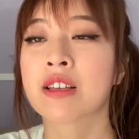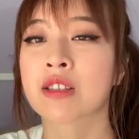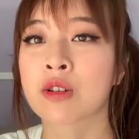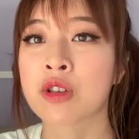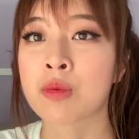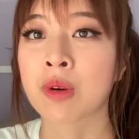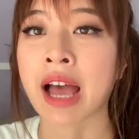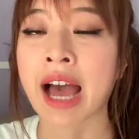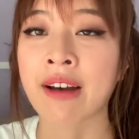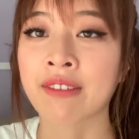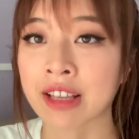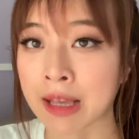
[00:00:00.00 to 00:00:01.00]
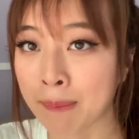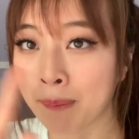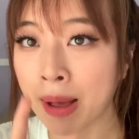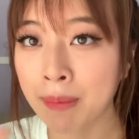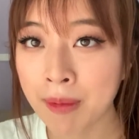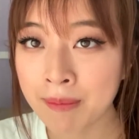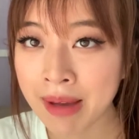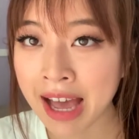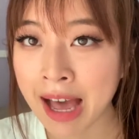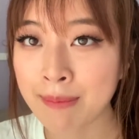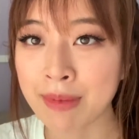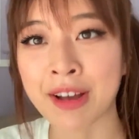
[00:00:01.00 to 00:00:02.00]
So you will have like a bubble
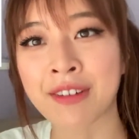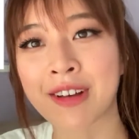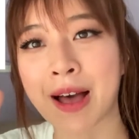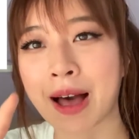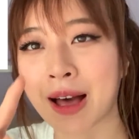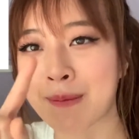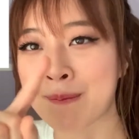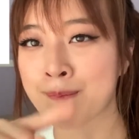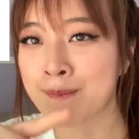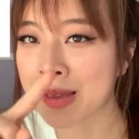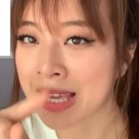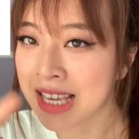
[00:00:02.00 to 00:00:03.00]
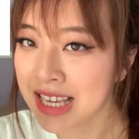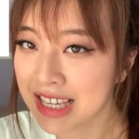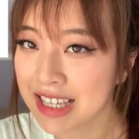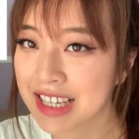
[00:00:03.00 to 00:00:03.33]
map of me,